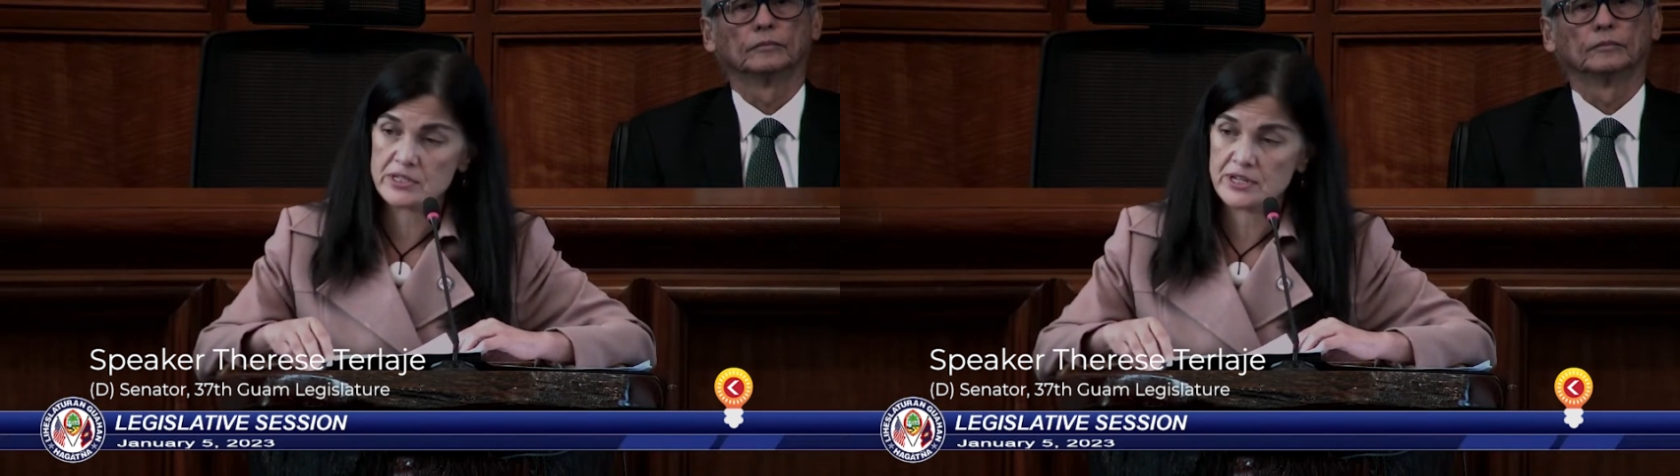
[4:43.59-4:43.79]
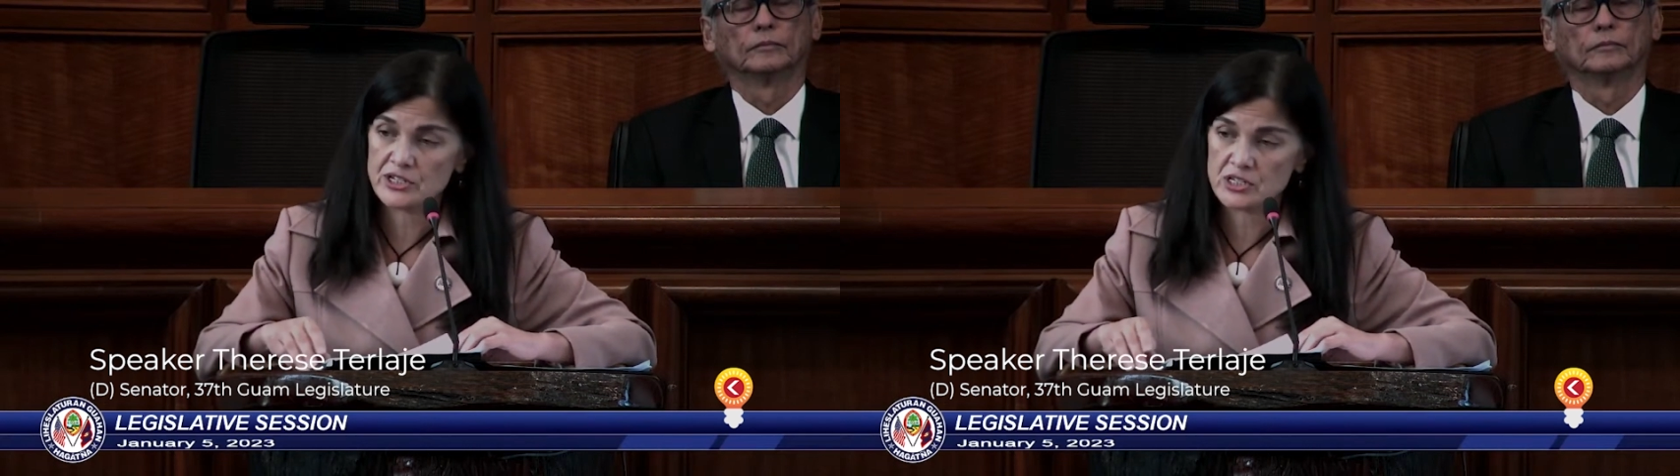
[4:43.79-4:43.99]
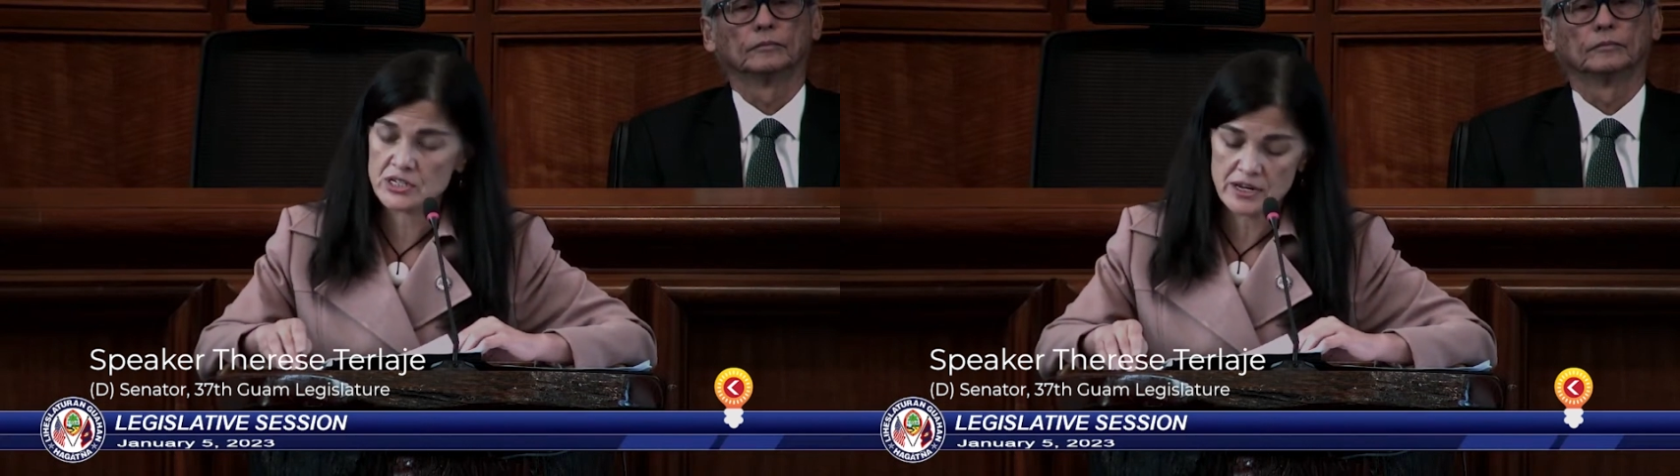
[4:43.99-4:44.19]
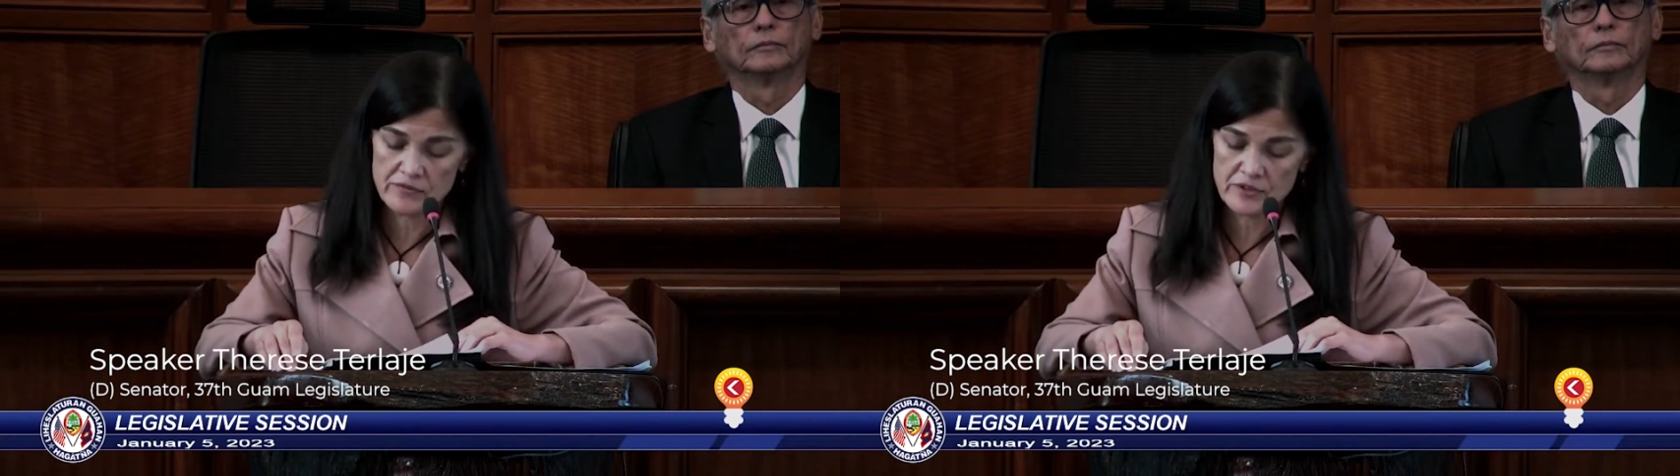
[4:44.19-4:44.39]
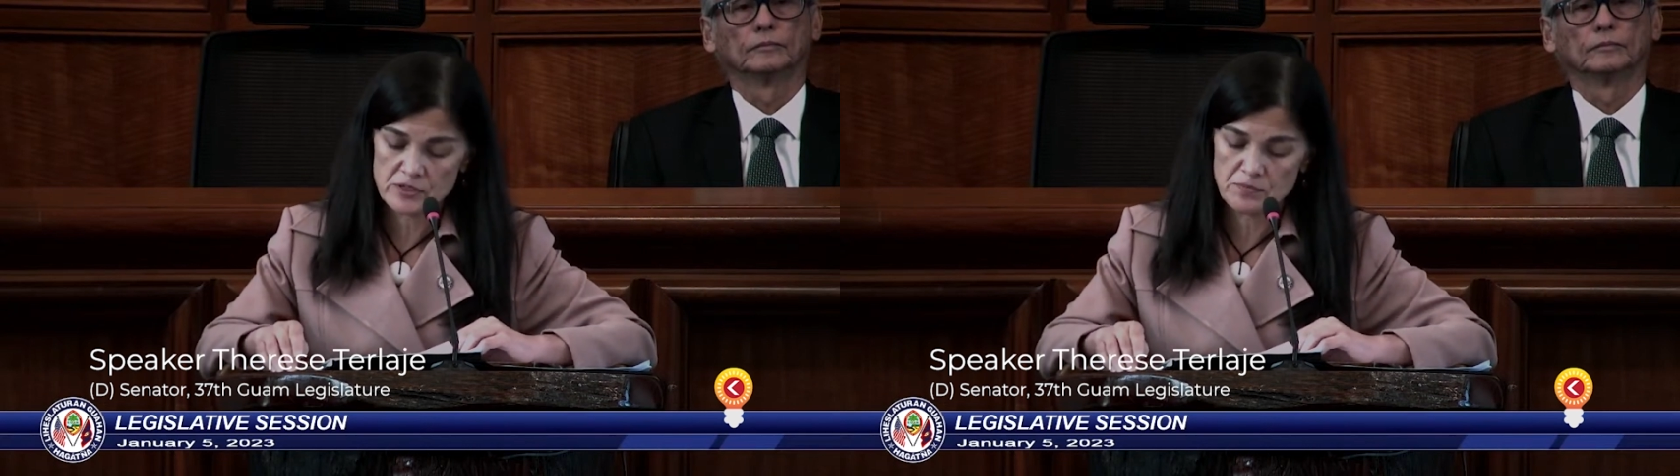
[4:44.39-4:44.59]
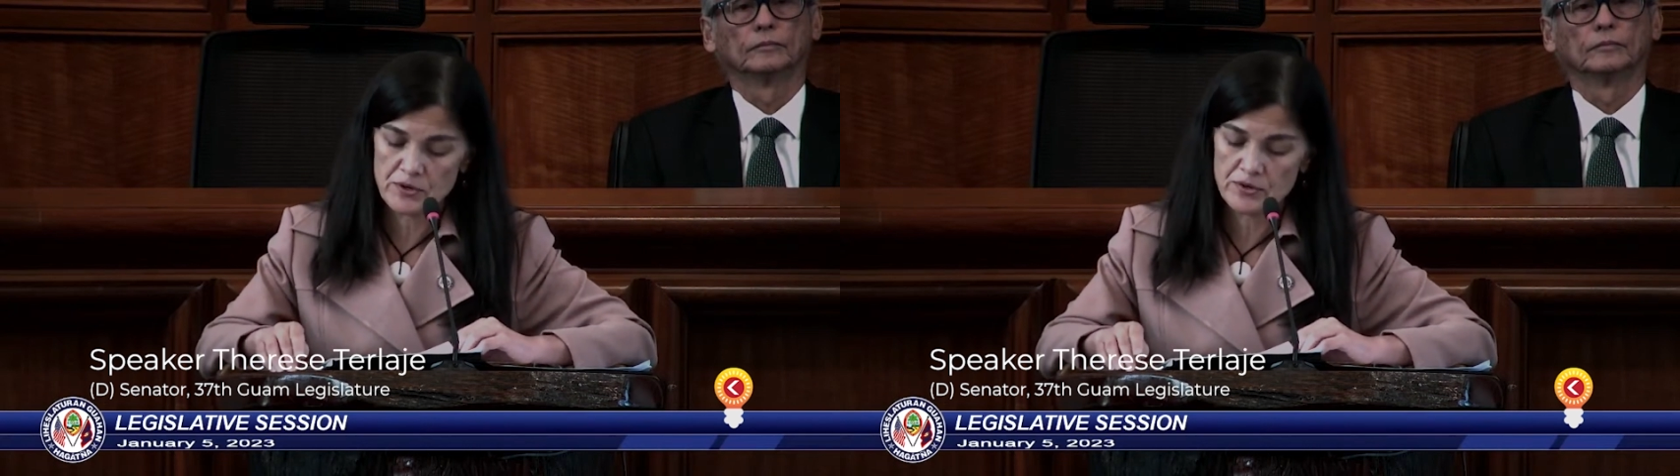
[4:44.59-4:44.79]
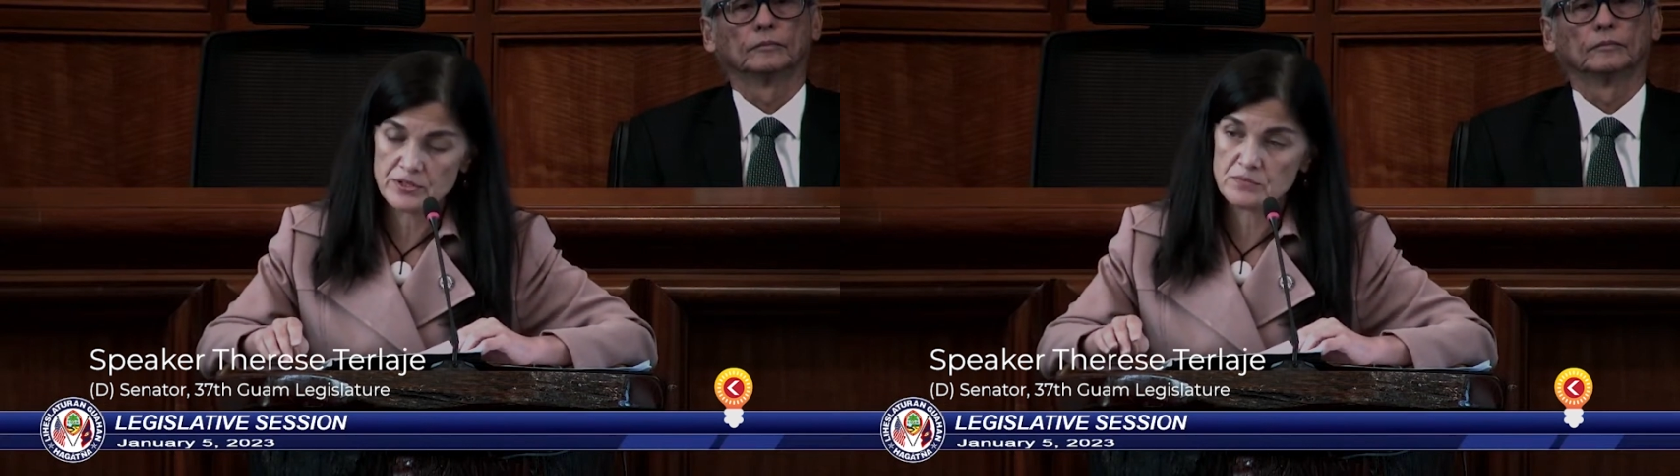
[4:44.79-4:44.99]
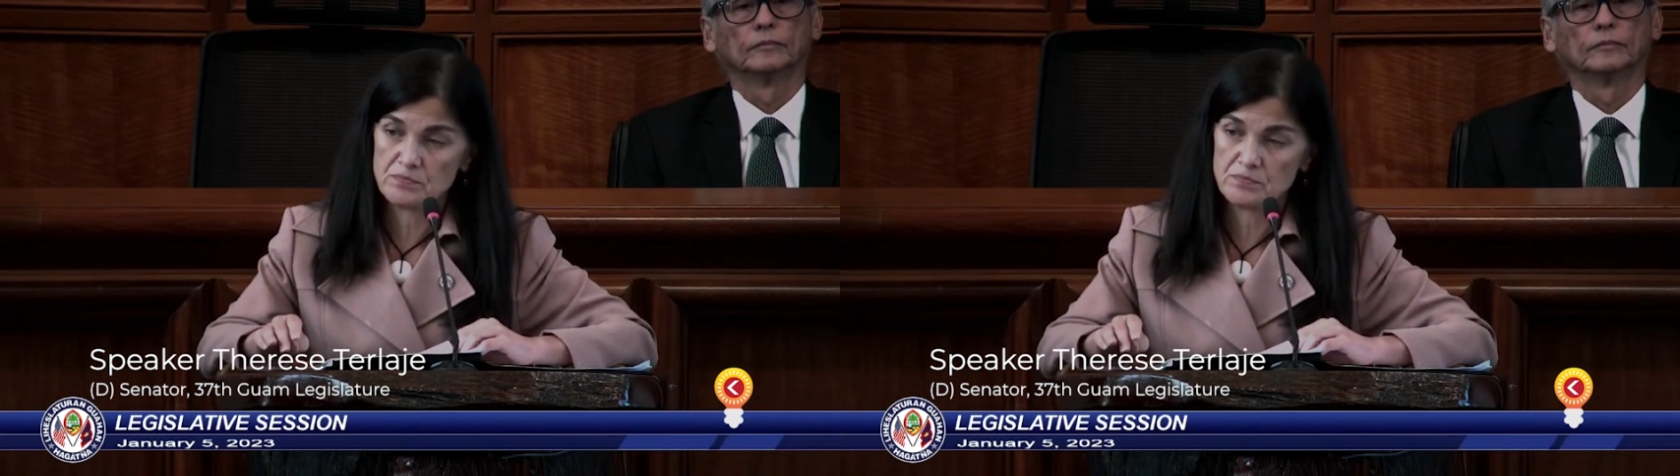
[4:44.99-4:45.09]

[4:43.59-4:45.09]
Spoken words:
legislative experience,